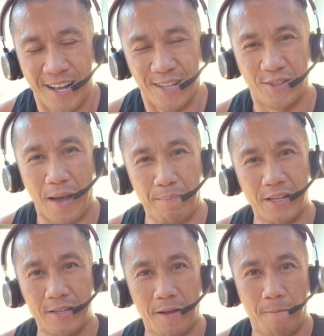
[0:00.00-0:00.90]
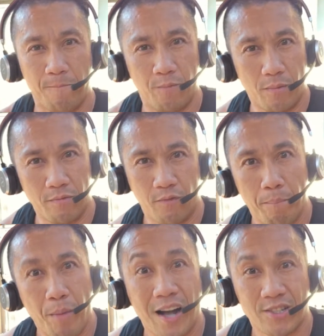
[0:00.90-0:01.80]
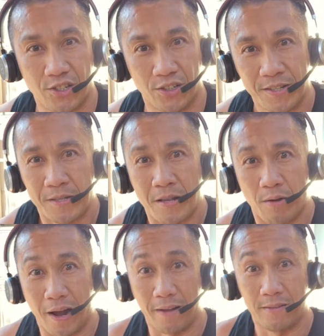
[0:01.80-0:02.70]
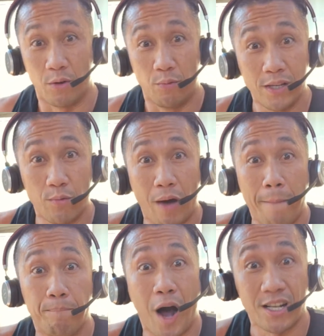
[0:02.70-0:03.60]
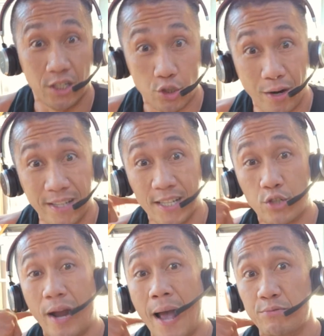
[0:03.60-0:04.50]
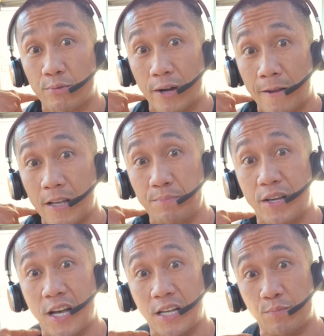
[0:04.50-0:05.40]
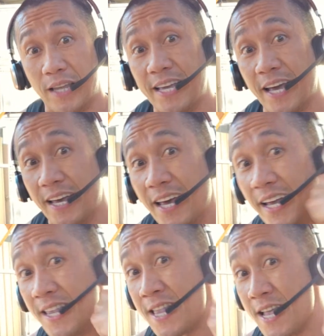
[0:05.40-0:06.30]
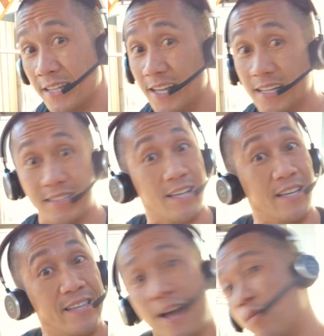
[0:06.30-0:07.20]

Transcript: So that means for boxers, right? The reason why boxers train their traps, right, is because when they get hit, the neck